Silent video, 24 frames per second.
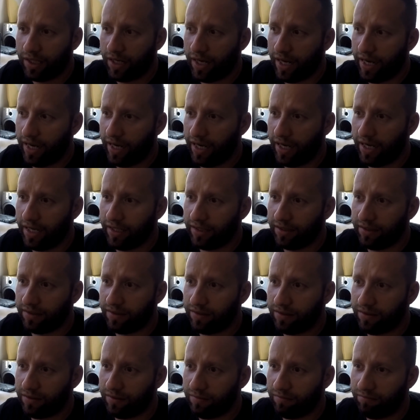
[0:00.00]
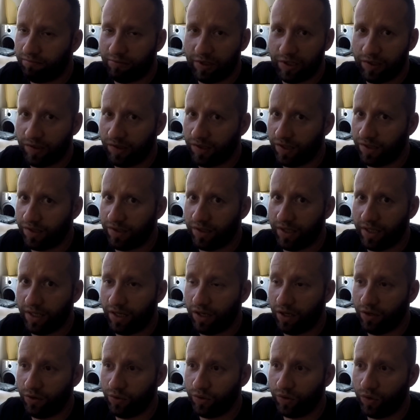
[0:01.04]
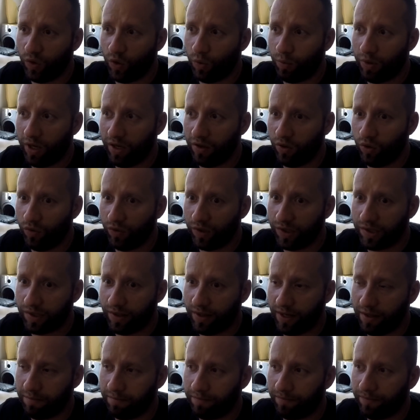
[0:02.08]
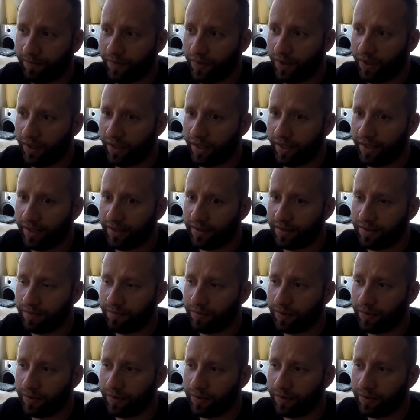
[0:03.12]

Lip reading: And this doesn't include all my overtime I had.